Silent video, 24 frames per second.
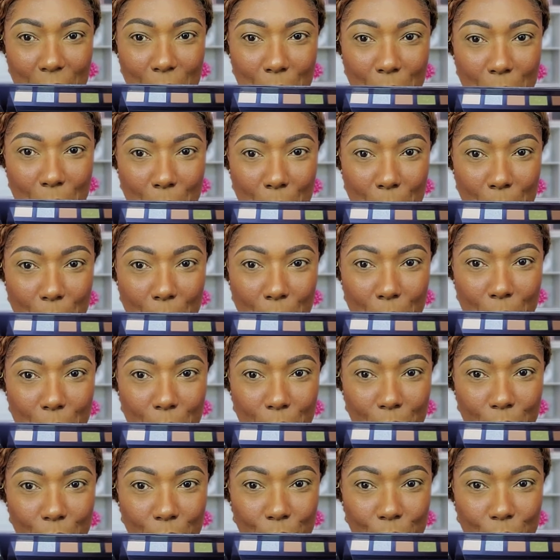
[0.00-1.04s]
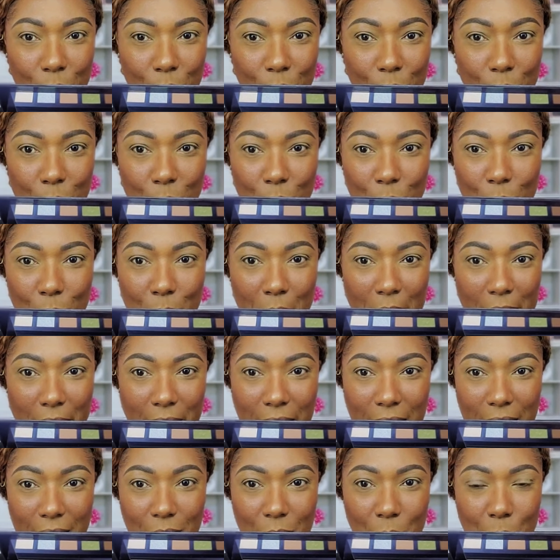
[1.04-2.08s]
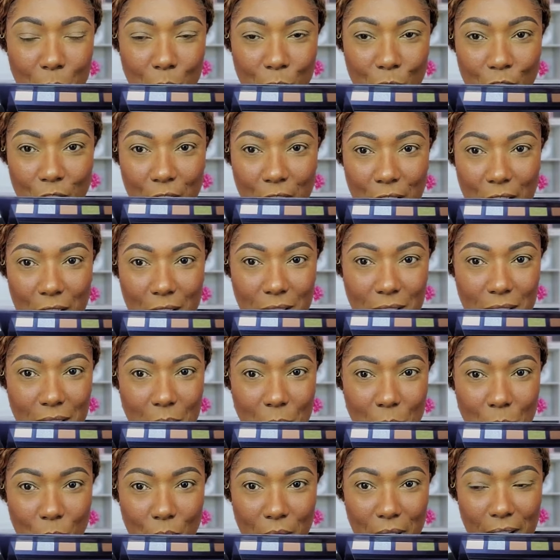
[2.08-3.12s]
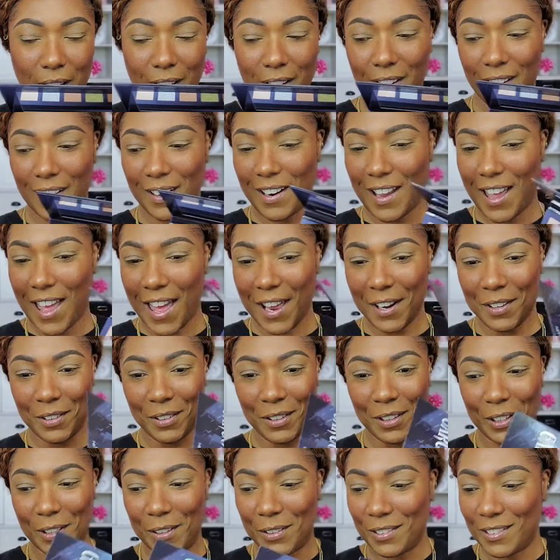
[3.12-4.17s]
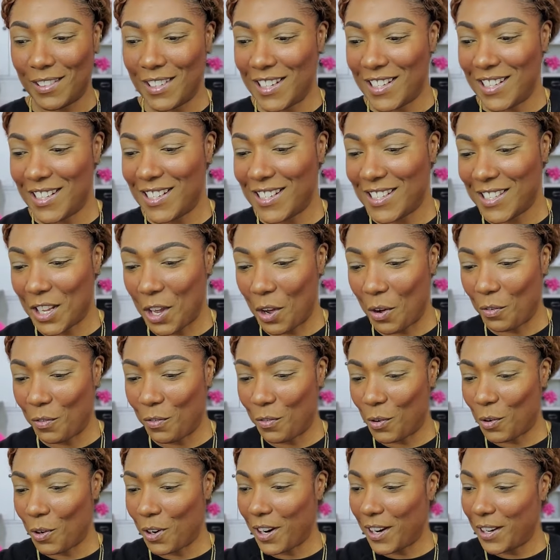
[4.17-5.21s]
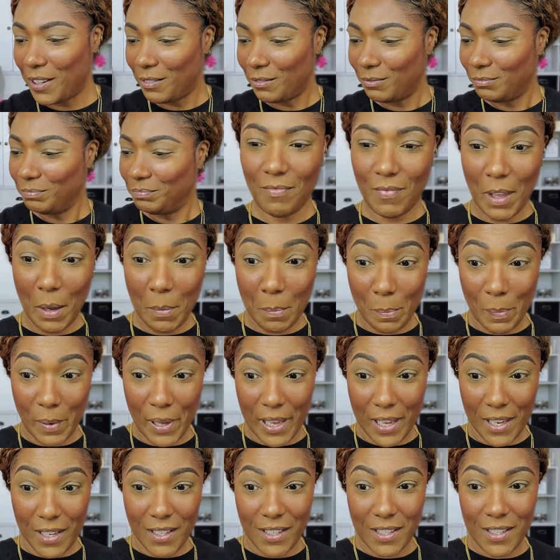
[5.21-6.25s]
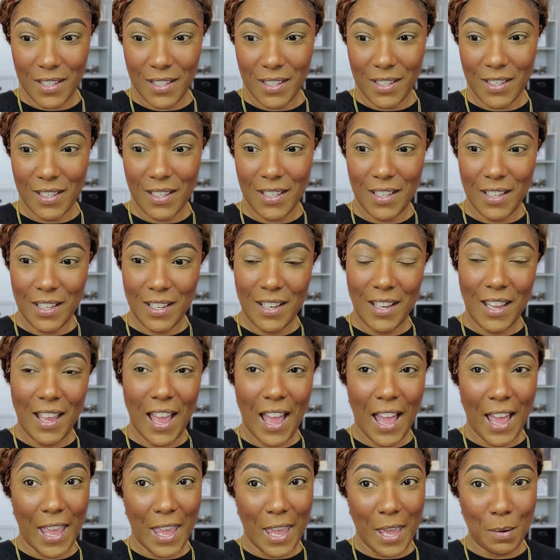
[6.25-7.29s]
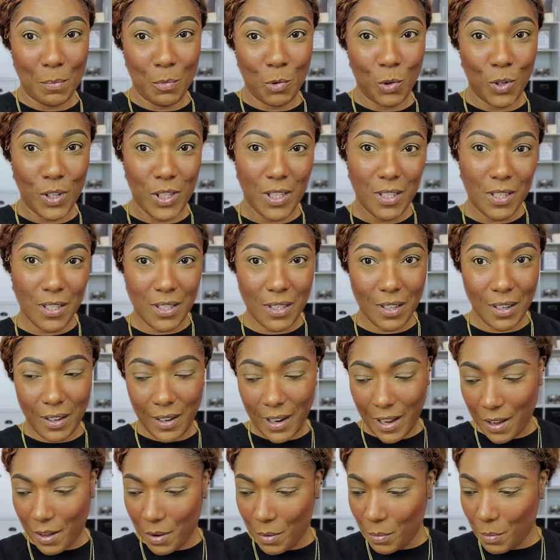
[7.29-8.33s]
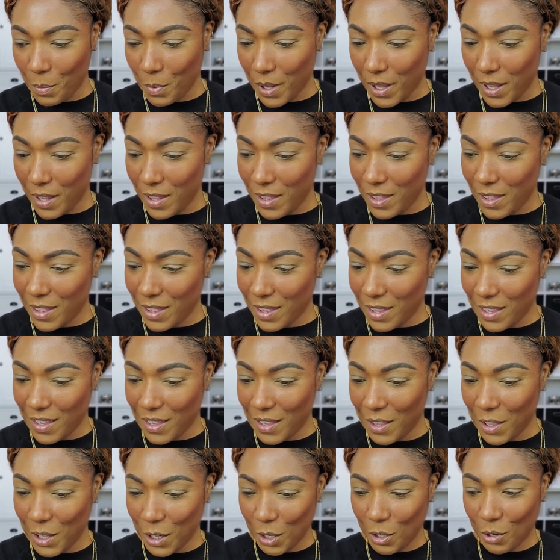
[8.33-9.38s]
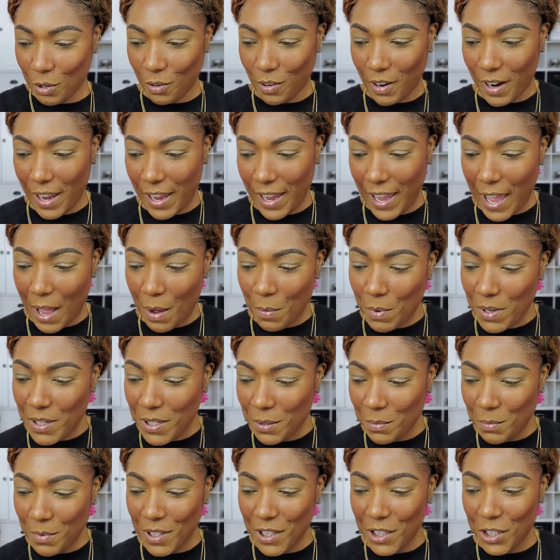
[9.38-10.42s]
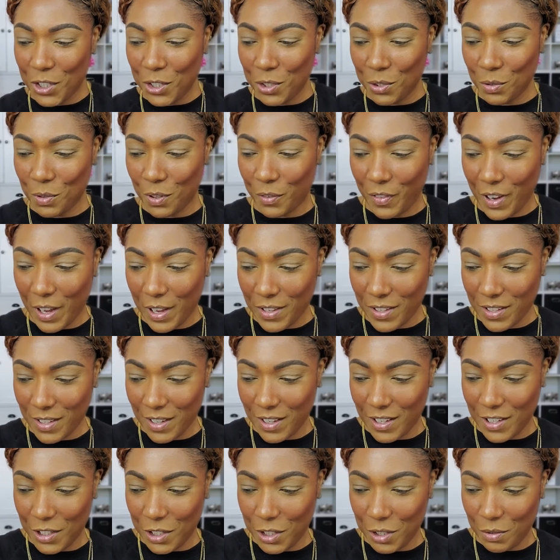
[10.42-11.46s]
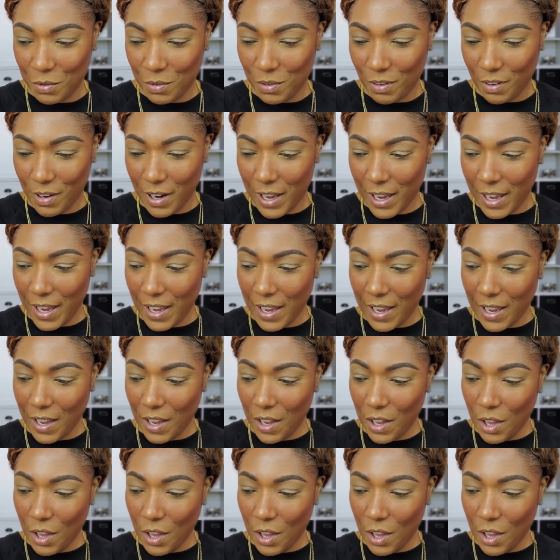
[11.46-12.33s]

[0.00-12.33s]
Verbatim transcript: purple, blue, probably end up over here somewhere. I don't know, let's just go for it. But I am going to start out with the gray. I wasn't really sure if I was gonna do gray